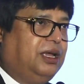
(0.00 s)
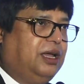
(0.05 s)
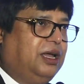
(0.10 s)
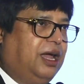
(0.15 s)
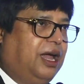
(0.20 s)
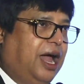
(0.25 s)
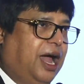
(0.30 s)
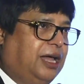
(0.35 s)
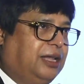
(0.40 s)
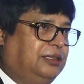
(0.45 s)

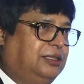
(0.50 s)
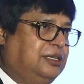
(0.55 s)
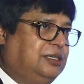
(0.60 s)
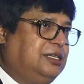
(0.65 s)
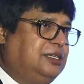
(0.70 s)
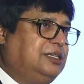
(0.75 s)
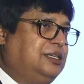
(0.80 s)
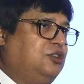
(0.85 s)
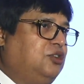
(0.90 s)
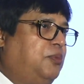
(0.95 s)
And this
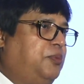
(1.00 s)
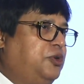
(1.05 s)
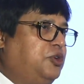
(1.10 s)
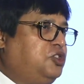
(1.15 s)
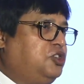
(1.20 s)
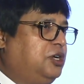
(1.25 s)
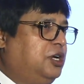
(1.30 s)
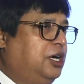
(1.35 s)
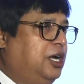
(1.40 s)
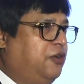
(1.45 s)
is an
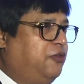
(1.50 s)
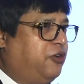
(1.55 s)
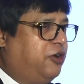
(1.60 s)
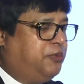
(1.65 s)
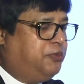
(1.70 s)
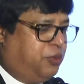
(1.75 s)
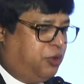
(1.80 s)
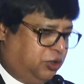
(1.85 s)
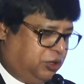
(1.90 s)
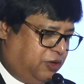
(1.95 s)
opportunity for
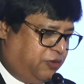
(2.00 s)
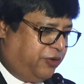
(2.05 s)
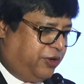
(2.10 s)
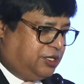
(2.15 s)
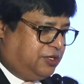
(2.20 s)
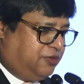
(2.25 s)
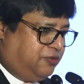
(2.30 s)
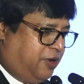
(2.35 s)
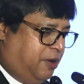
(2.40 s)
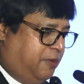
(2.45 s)
both of
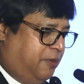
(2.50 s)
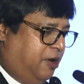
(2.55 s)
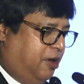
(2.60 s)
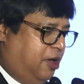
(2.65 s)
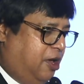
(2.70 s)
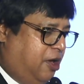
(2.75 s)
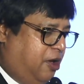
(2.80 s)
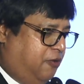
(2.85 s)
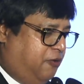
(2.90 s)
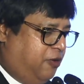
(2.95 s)
us, for
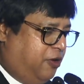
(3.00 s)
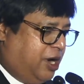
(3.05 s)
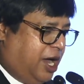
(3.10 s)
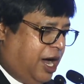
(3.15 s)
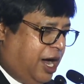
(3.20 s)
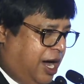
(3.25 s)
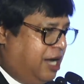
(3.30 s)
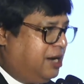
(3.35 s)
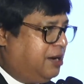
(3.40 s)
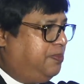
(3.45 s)

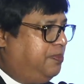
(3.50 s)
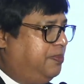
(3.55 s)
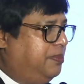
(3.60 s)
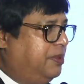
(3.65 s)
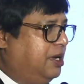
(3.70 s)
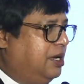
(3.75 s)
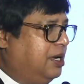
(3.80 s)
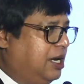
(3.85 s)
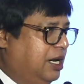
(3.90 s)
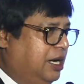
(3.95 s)
our
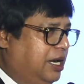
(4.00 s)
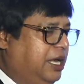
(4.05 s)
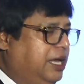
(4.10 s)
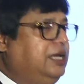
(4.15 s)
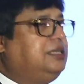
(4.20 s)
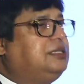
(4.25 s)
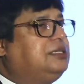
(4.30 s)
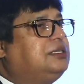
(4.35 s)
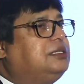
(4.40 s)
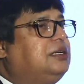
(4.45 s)

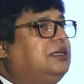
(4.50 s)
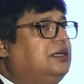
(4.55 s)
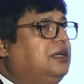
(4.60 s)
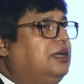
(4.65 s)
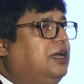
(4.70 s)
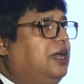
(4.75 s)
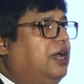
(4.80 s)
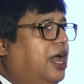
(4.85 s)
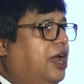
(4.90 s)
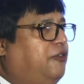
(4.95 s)
colleagues
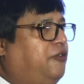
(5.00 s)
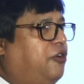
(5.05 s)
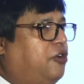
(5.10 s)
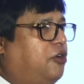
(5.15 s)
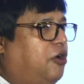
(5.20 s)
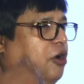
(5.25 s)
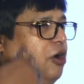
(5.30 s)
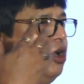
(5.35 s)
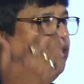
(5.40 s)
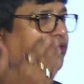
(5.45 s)
and for
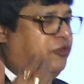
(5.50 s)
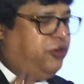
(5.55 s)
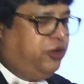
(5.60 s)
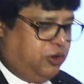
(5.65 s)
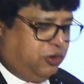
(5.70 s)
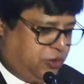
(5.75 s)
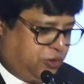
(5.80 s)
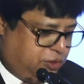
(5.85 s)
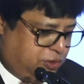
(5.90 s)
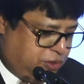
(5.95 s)
all of
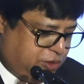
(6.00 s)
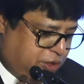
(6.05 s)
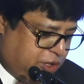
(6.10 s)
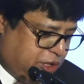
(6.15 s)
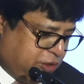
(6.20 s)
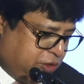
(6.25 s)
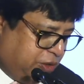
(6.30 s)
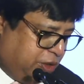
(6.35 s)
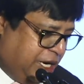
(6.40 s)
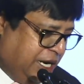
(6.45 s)
you
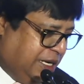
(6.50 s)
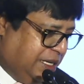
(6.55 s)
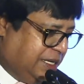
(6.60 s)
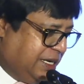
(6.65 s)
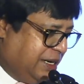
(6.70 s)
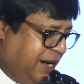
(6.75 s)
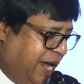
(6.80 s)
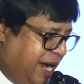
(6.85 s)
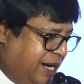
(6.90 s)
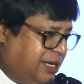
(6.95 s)
to
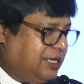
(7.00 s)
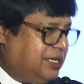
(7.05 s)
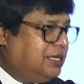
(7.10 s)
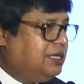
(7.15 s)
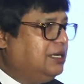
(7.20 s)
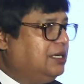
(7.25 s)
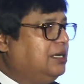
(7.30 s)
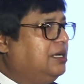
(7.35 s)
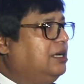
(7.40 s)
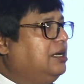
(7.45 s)
interact
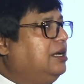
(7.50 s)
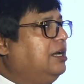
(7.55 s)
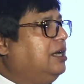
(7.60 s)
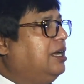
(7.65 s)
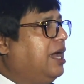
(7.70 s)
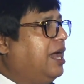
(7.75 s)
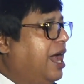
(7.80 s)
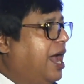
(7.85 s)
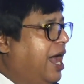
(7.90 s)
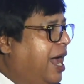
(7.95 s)

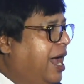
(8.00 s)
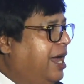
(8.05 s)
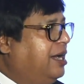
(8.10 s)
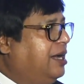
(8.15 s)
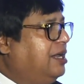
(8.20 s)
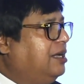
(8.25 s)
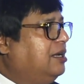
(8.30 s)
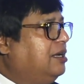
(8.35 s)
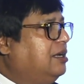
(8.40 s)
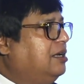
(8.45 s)

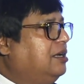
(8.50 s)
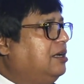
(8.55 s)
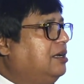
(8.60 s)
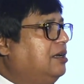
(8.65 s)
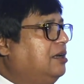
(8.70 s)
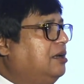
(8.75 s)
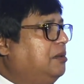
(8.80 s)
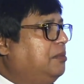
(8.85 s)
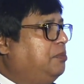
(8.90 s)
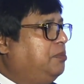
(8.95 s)
and
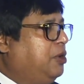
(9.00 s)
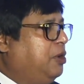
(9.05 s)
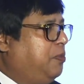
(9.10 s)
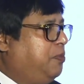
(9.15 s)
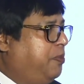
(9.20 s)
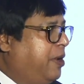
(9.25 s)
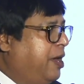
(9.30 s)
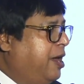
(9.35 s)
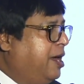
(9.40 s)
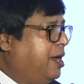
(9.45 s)

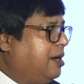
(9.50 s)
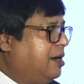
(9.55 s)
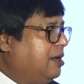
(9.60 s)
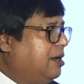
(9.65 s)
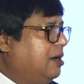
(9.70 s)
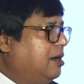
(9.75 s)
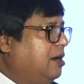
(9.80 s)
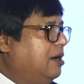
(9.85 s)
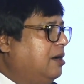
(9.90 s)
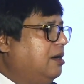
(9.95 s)
prepare